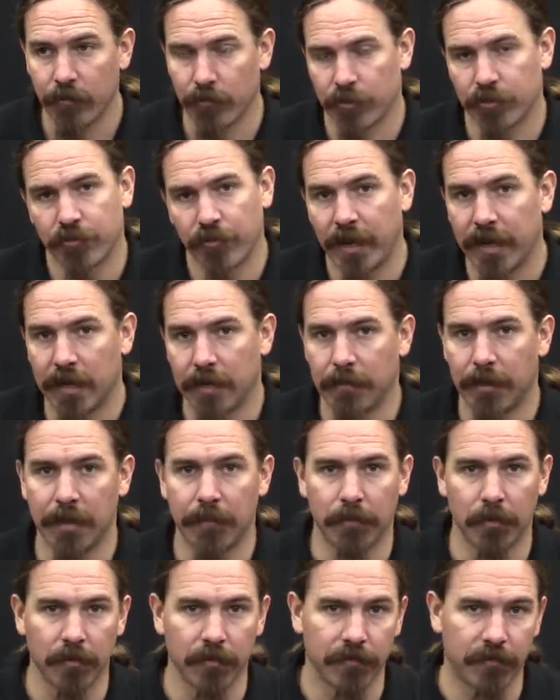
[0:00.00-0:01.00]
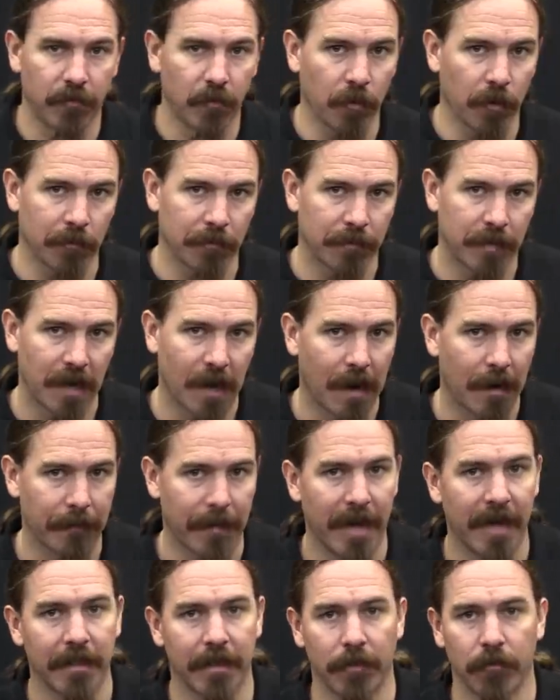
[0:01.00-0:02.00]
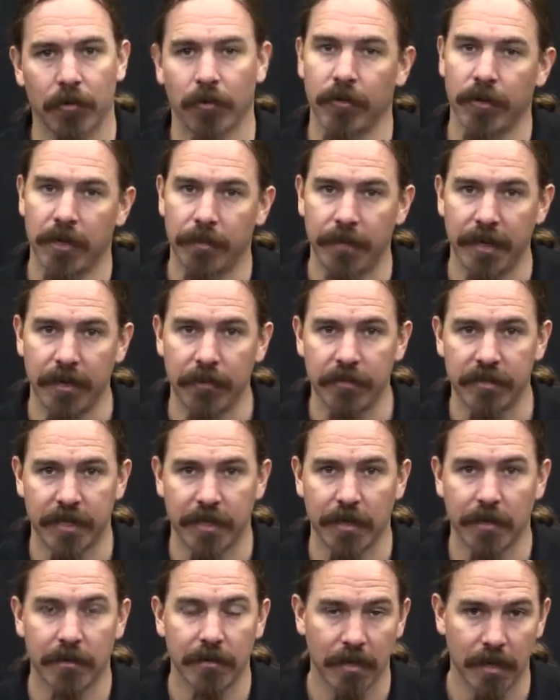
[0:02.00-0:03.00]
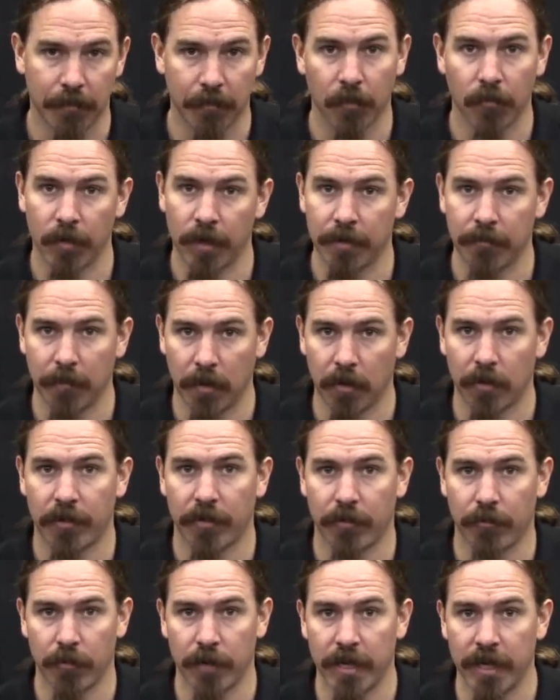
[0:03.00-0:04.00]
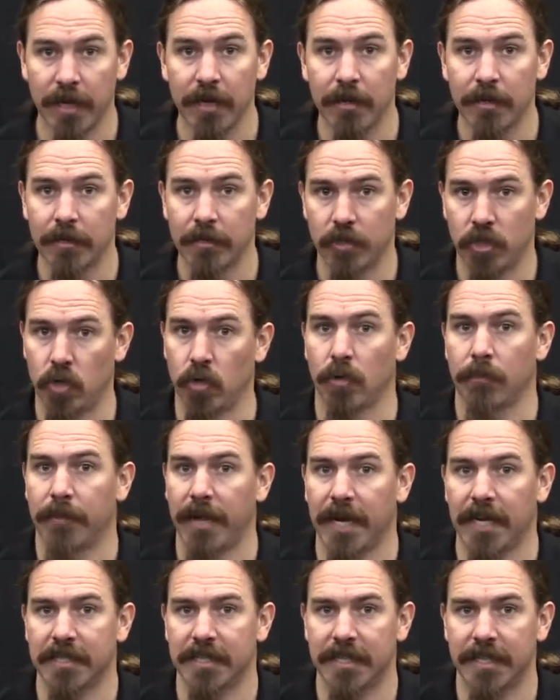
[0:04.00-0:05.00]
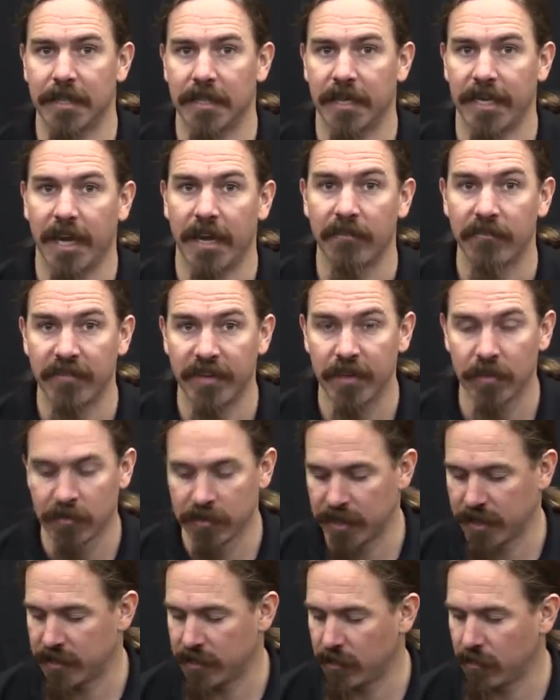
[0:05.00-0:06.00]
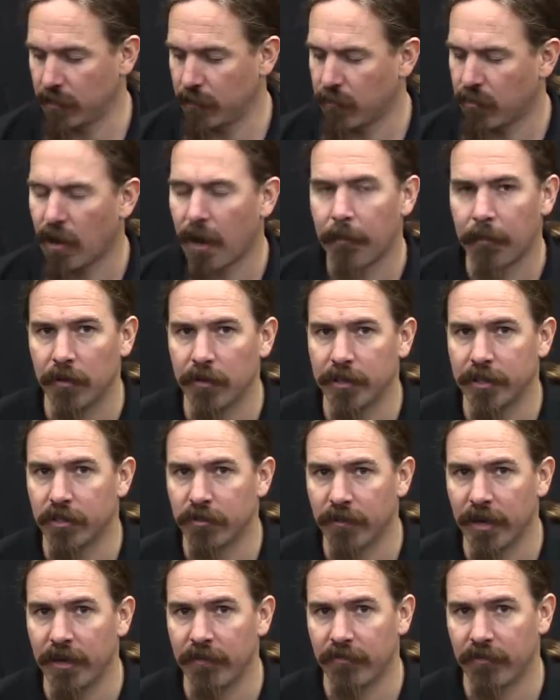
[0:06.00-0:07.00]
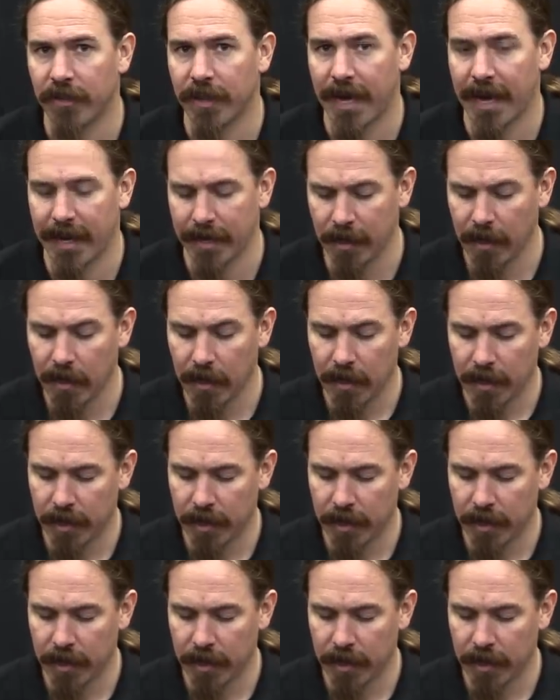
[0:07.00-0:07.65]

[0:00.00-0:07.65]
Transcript: you were training people for combat, they were going to be using number one Mark III short magazine Lee Enfields, and so to properly train for that,